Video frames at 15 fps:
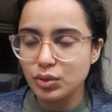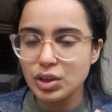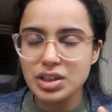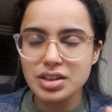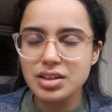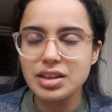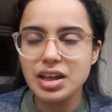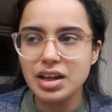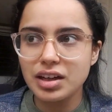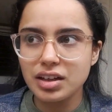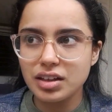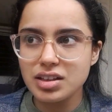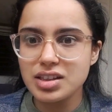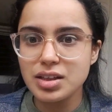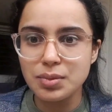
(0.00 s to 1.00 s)
isn't there
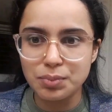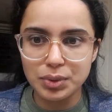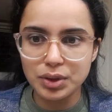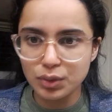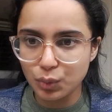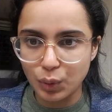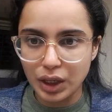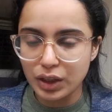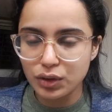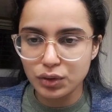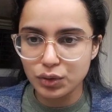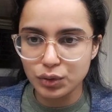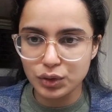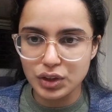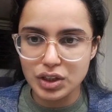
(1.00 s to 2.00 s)
a simpler way to
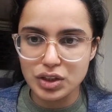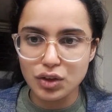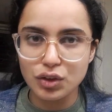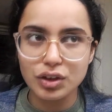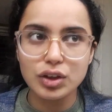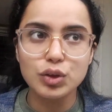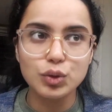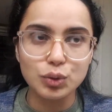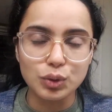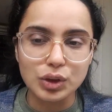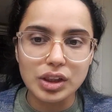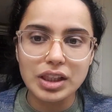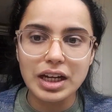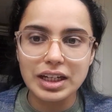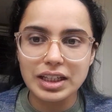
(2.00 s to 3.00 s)
do this, or a
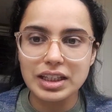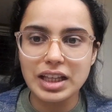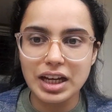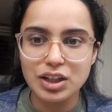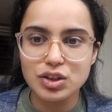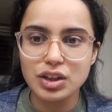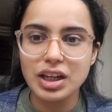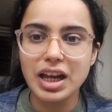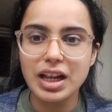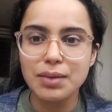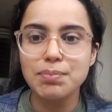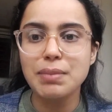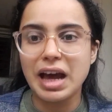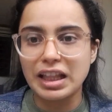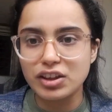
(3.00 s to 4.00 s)
tool that can actually
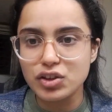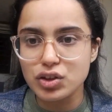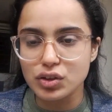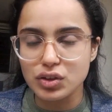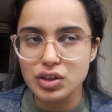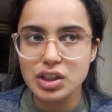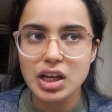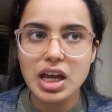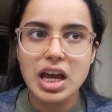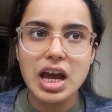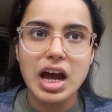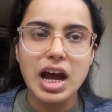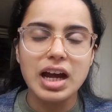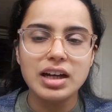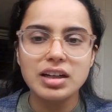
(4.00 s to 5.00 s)
help managers?
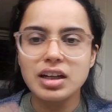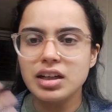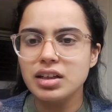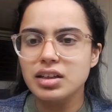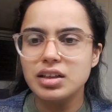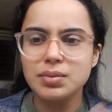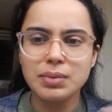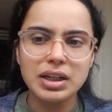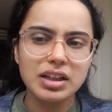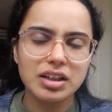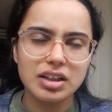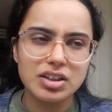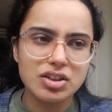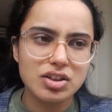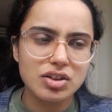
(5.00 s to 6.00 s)
And I did my
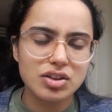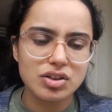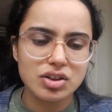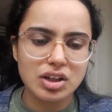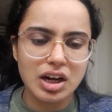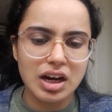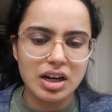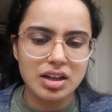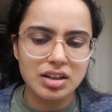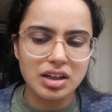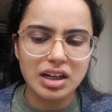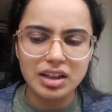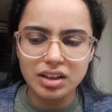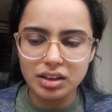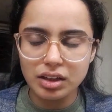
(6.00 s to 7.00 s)
research and
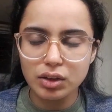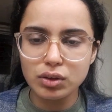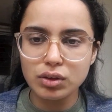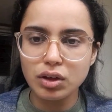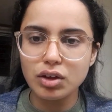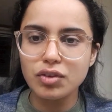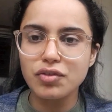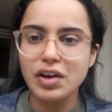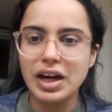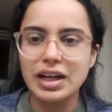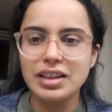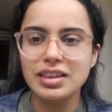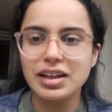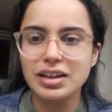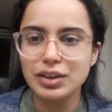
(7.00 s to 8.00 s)
I really could not
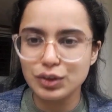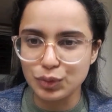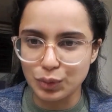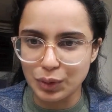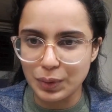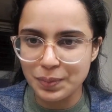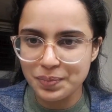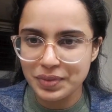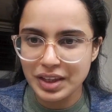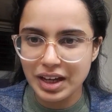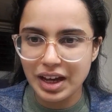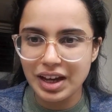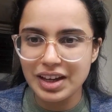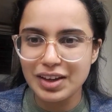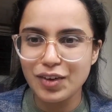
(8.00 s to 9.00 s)
find that tool.
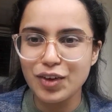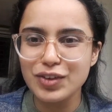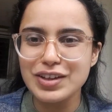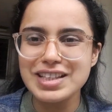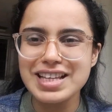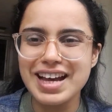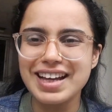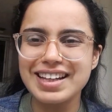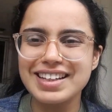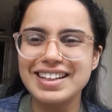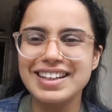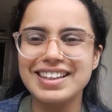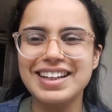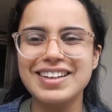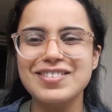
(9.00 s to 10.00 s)
I always
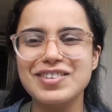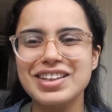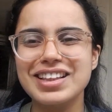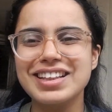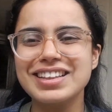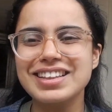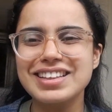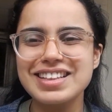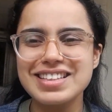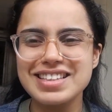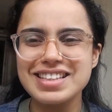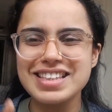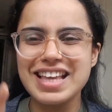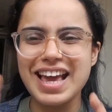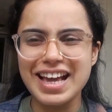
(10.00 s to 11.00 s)
had that feeling that there's
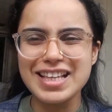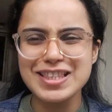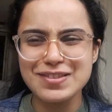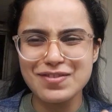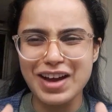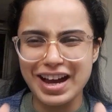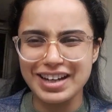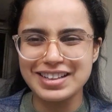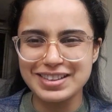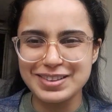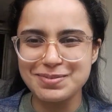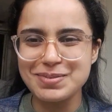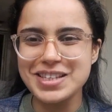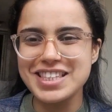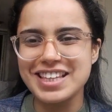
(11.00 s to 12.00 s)
this X factor
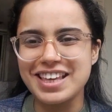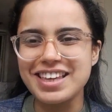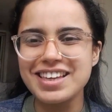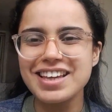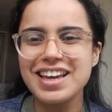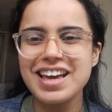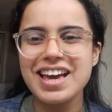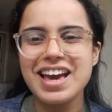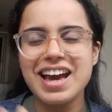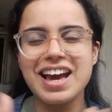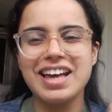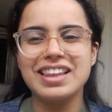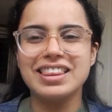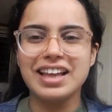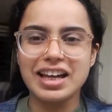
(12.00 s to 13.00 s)
missing,
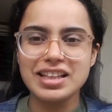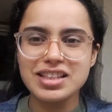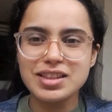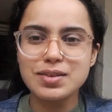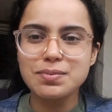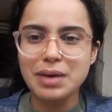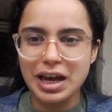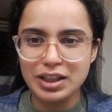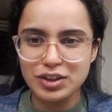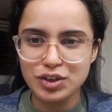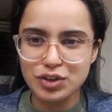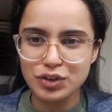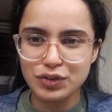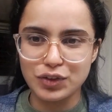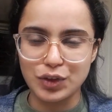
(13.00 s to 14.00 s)
and that's the
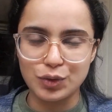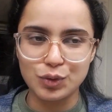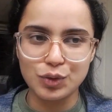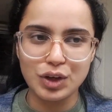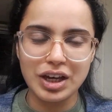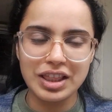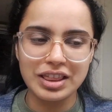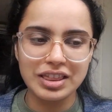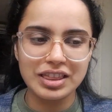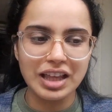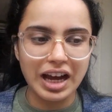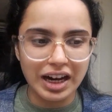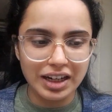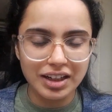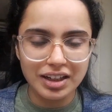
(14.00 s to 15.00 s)
manager view, and
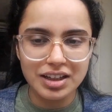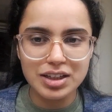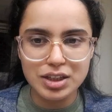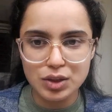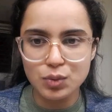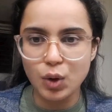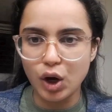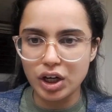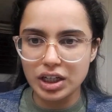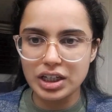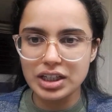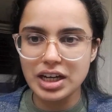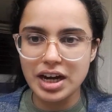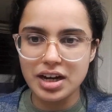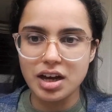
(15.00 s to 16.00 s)
that is what
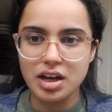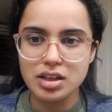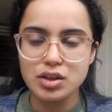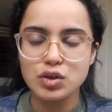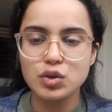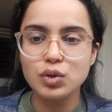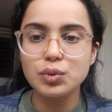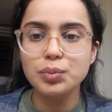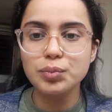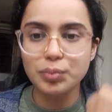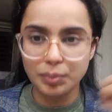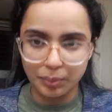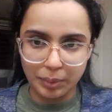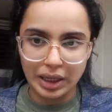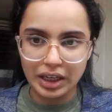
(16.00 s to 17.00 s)
led us to
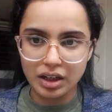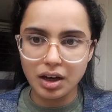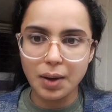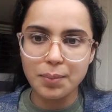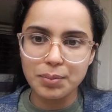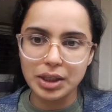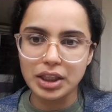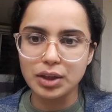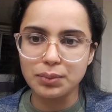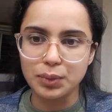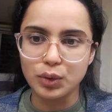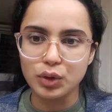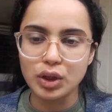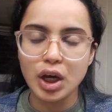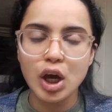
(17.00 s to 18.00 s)
make
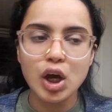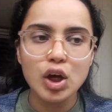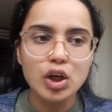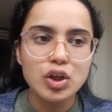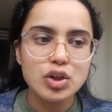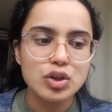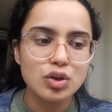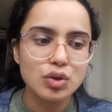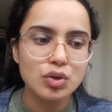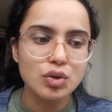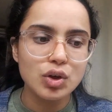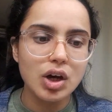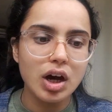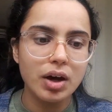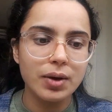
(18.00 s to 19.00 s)
Minibord.
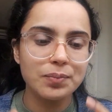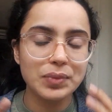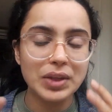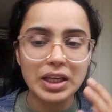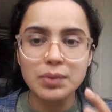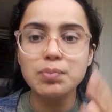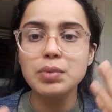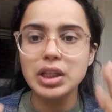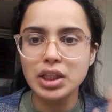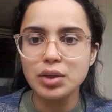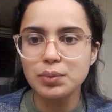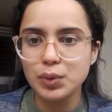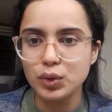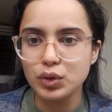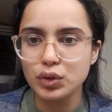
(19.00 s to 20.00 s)
So, in
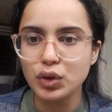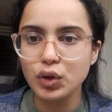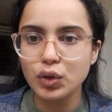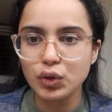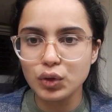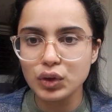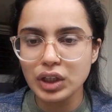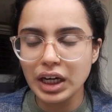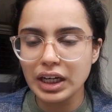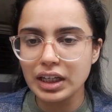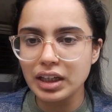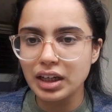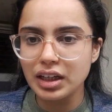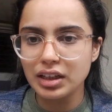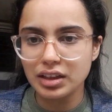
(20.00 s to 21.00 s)
Minibord, the core
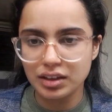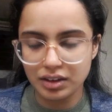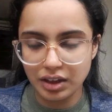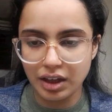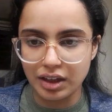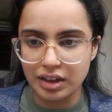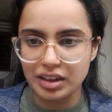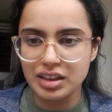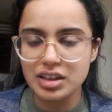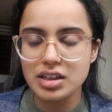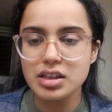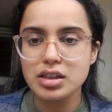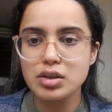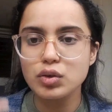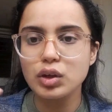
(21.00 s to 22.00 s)
idea there
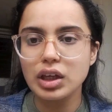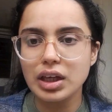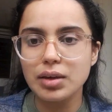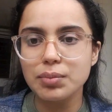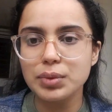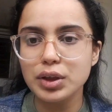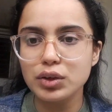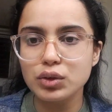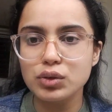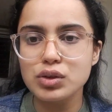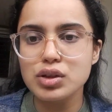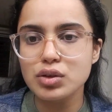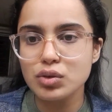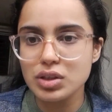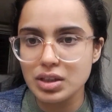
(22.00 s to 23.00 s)
is to keep the tool
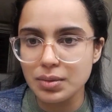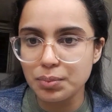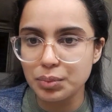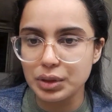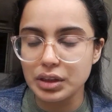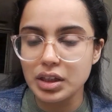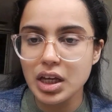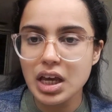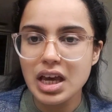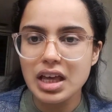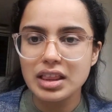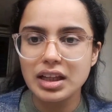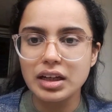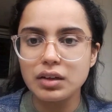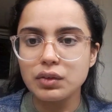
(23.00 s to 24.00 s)
so simple
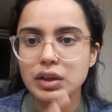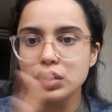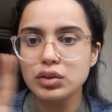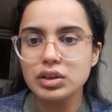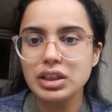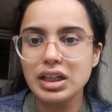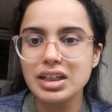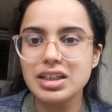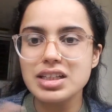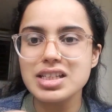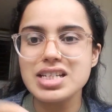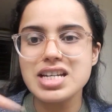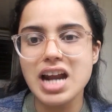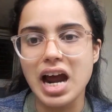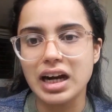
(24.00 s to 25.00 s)
that we don't get
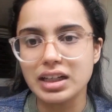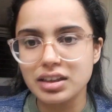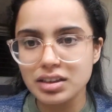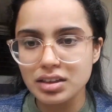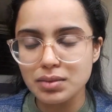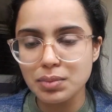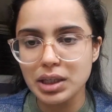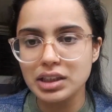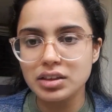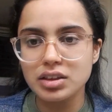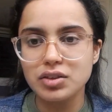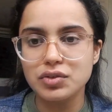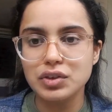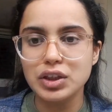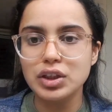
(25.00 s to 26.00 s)
distracted by the
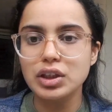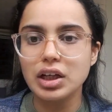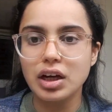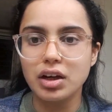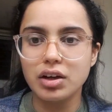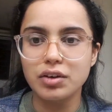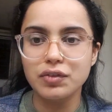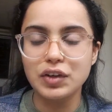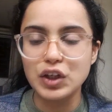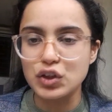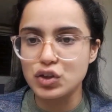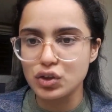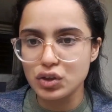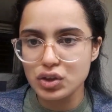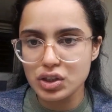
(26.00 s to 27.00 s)
different
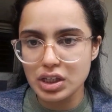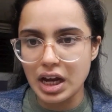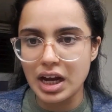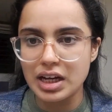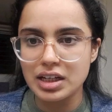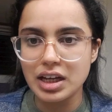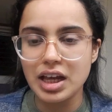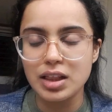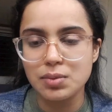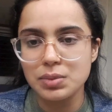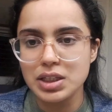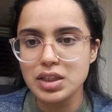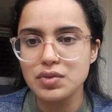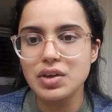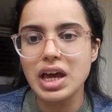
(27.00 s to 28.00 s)
features and
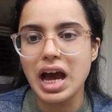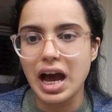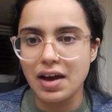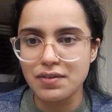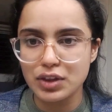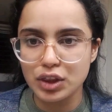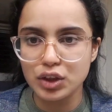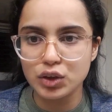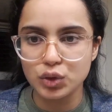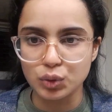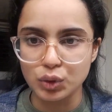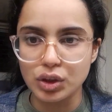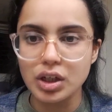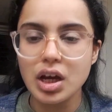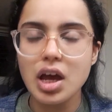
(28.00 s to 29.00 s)
elements we have in the
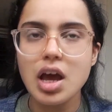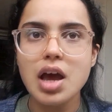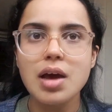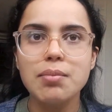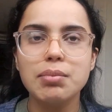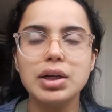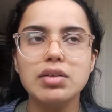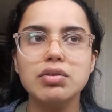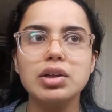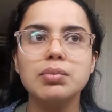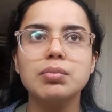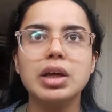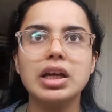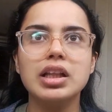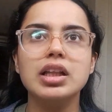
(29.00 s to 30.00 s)
tool, but we
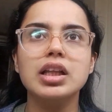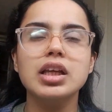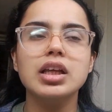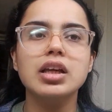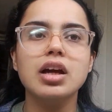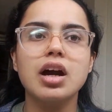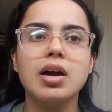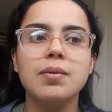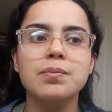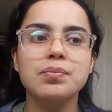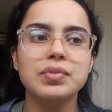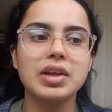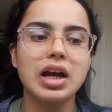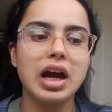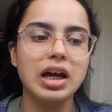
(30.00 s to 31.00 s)
mainly
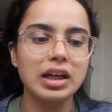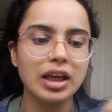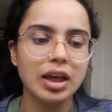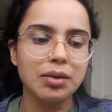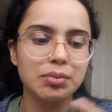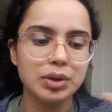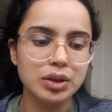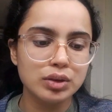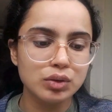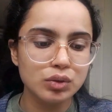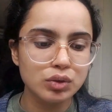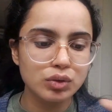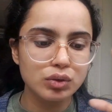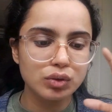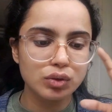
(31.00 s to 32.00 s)
are able
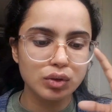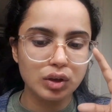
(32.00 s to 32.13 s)
to